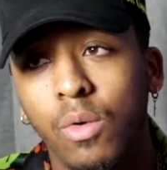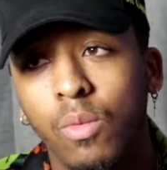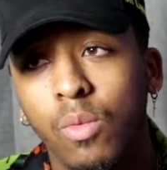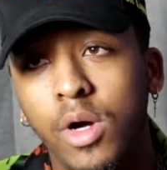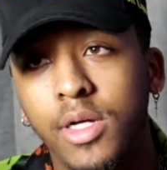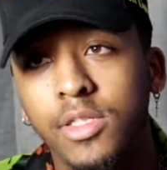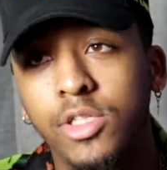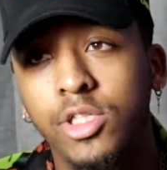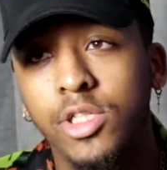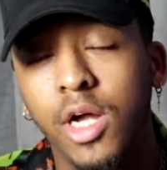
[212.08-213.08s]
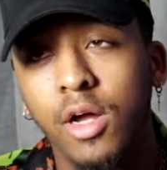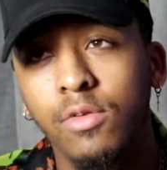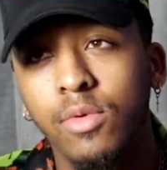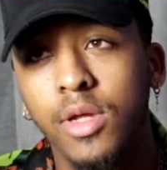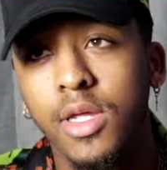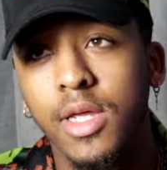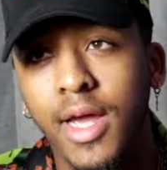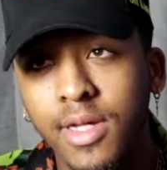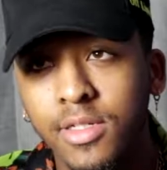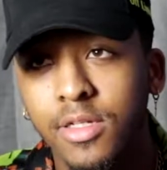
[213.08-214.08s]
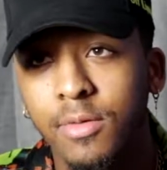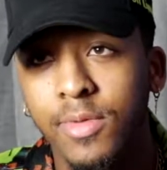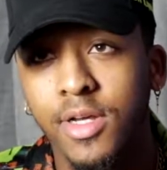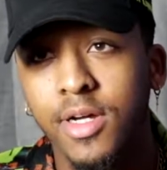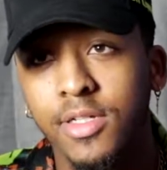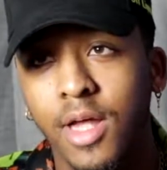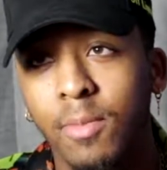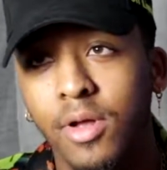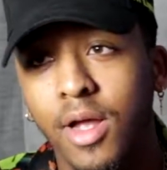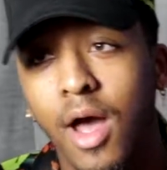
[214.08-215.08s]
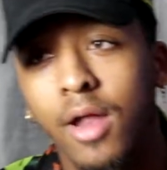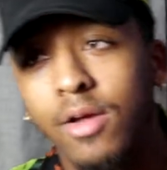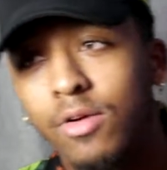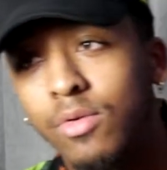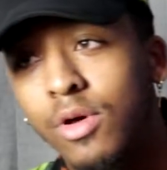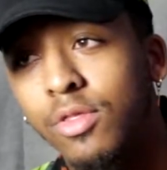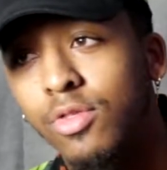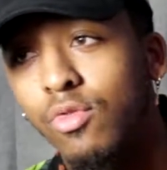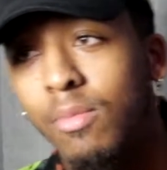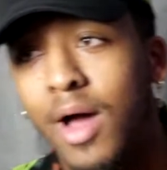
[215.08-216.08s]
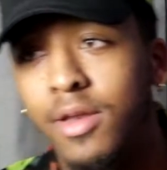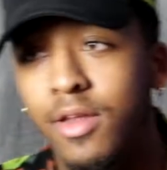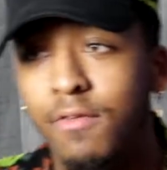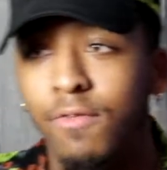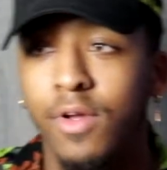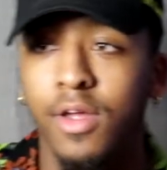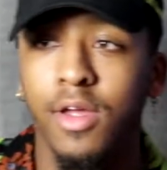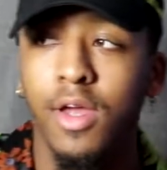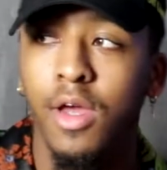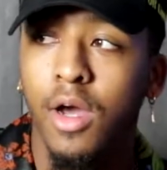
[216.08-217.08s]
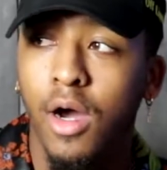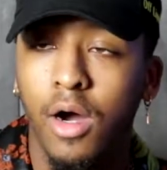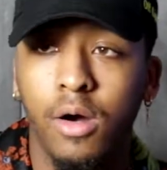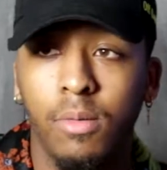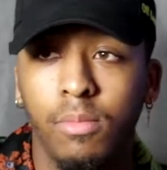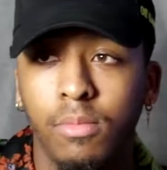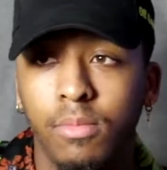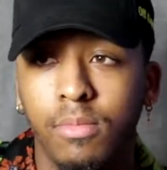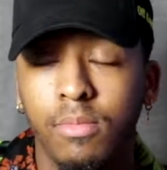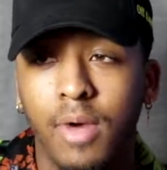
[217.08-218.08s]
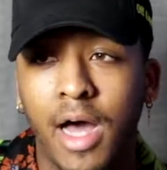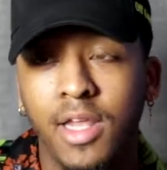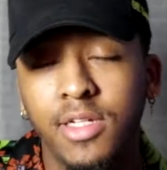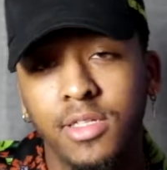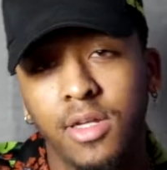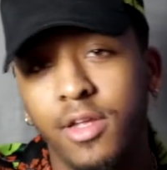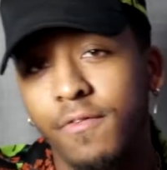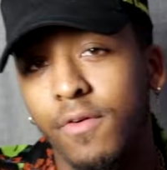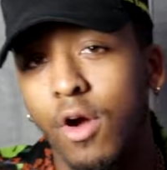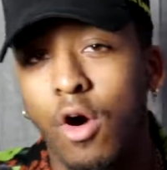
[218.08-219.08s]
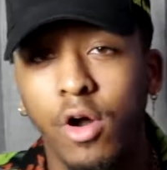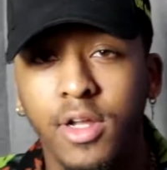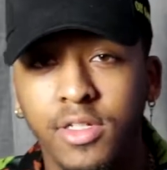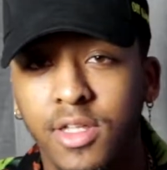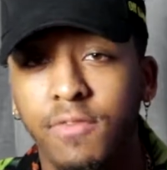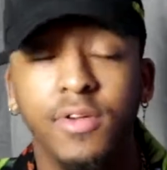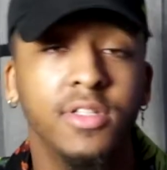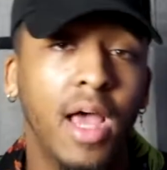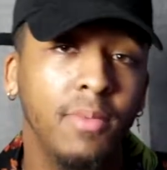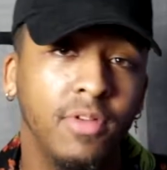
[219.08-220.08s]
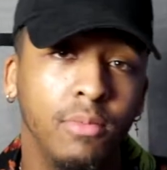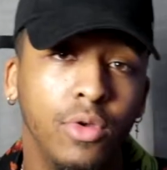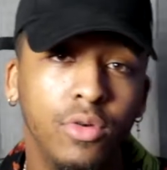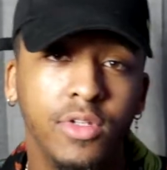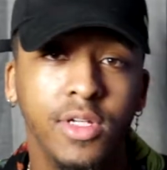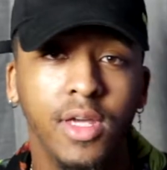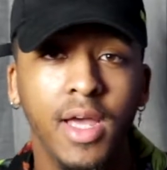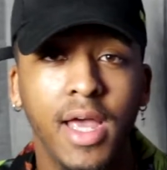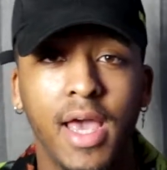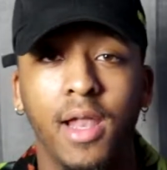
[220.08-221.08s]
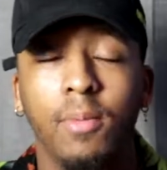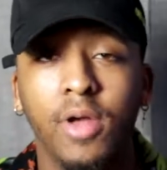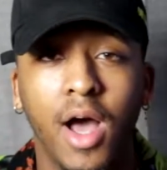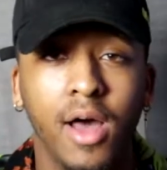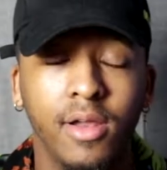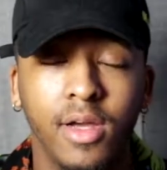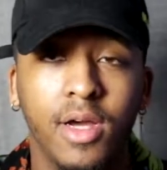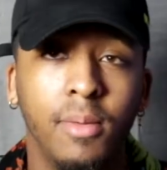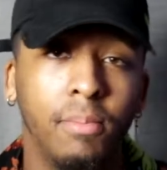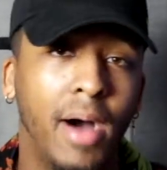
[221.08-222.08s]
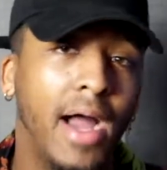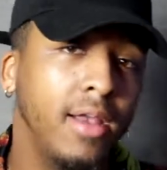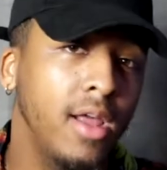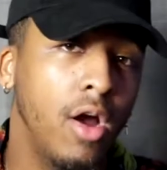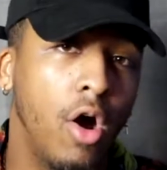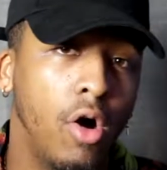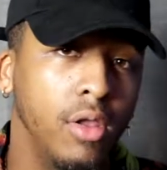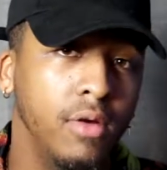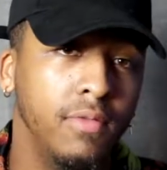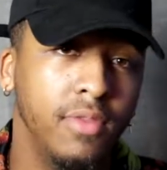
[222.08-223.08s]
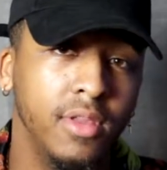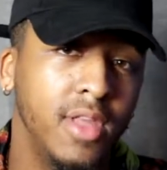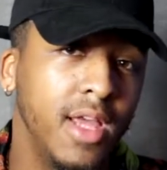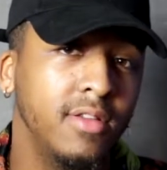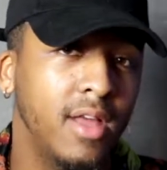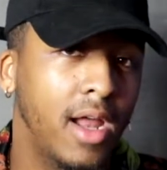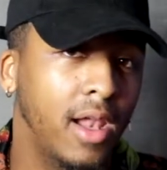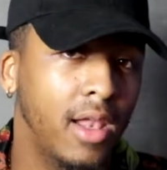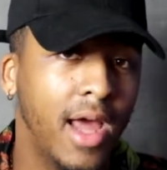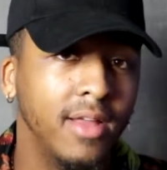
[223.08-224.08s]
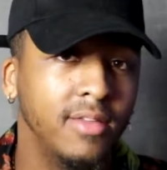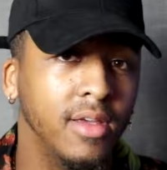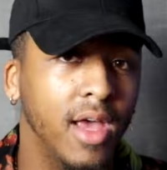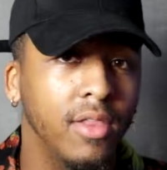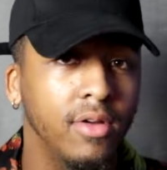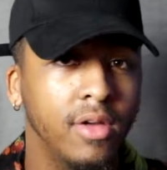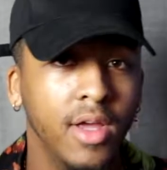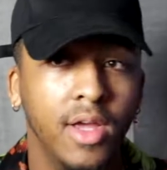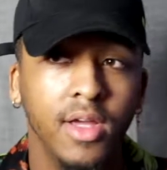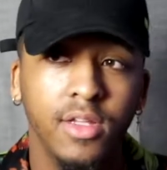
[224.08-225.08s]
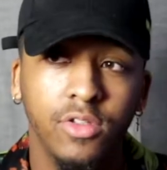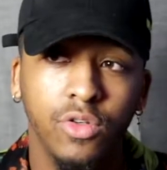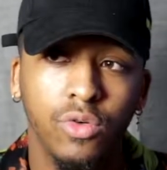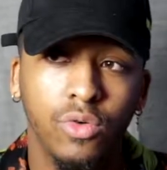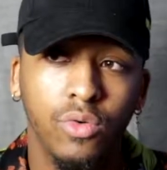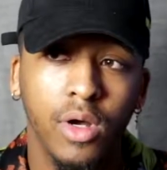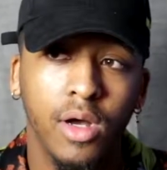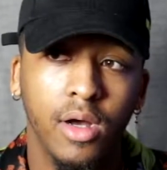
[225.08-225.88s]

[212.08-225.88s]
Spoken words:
what genre yet, because I'm kind of going through my different, I listen to different artists, different types of music, and I'm kind of combining all of the things that I like together to